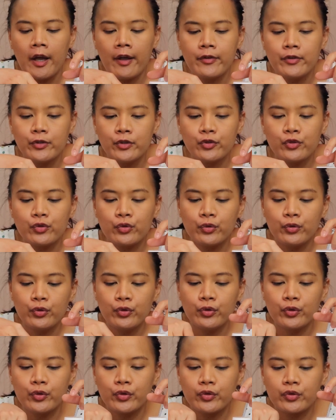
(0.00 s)
I used to
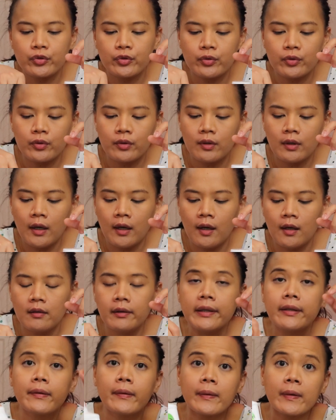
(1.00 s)
use
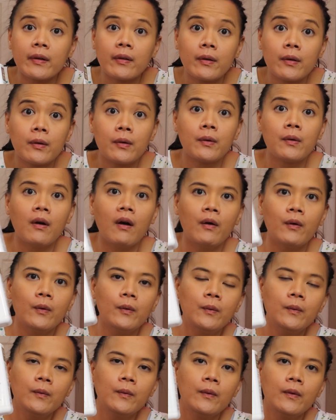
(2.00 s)
liquid
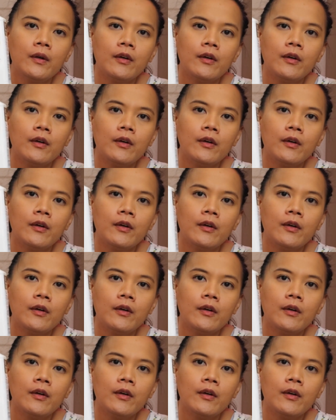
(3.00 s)
gold